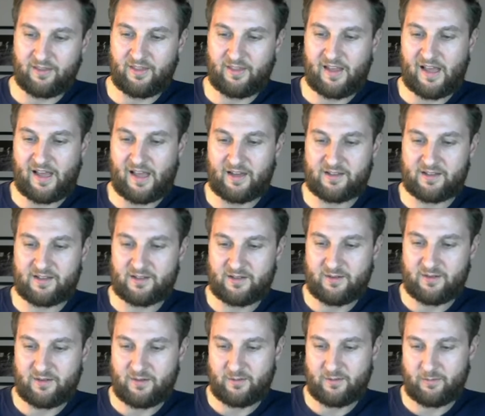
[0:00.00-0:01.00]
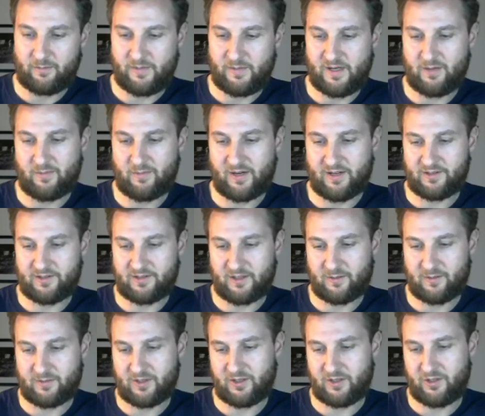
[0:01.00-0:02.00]
that be my
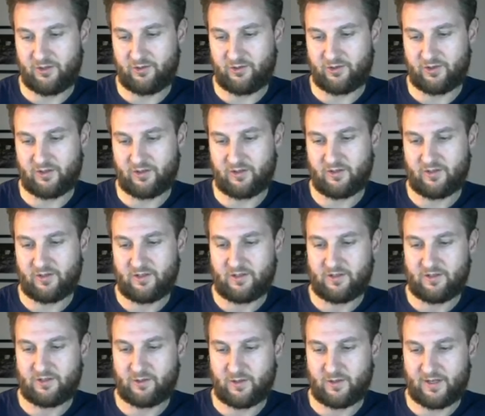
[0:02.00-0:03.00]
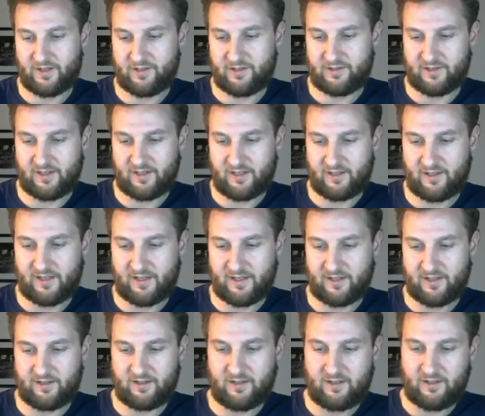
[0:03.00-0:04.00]
substitution. So I could say let
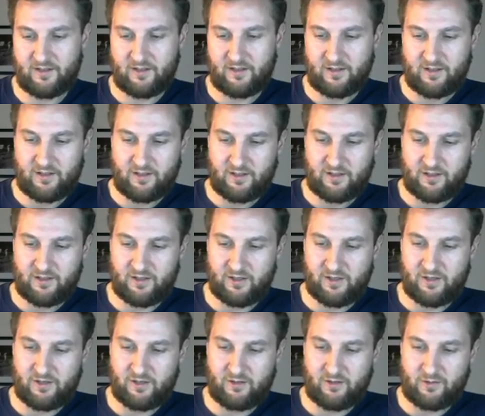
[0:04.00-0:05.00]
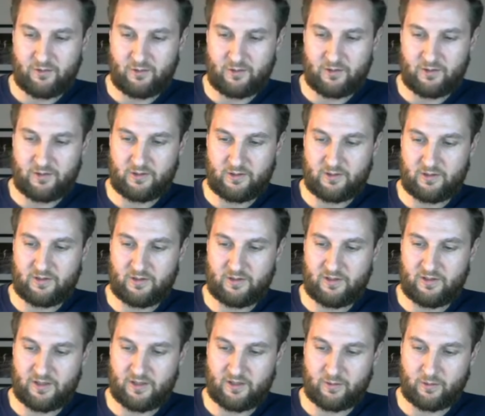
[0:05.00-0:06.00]
u
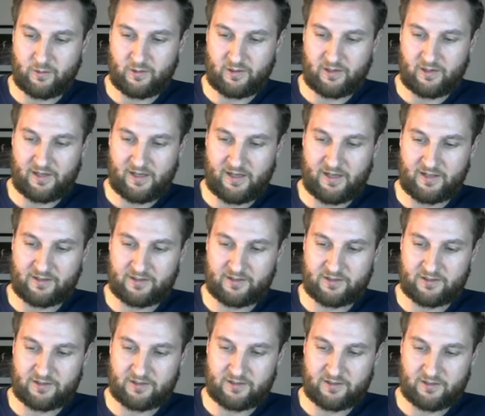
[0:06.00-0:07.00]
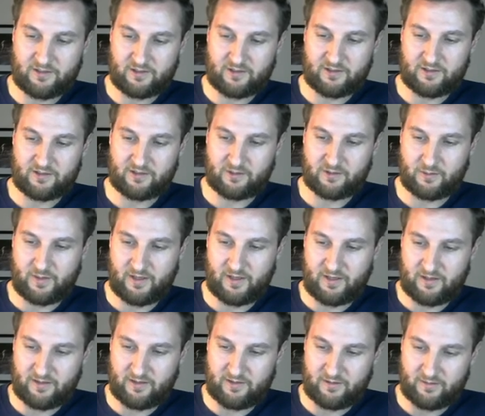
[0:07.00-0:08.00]
equal x
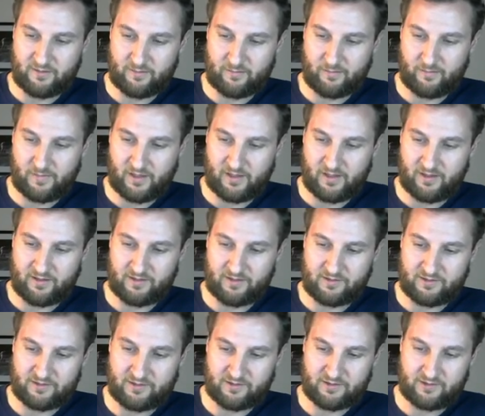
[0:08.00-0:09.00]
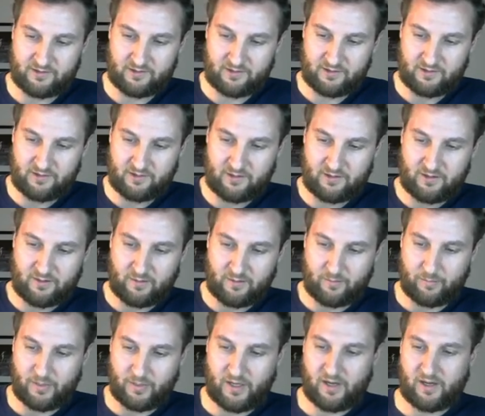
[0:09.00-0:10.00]
squared minus
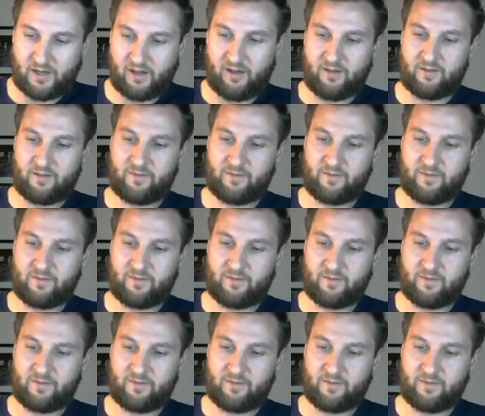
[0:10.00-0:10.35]
pi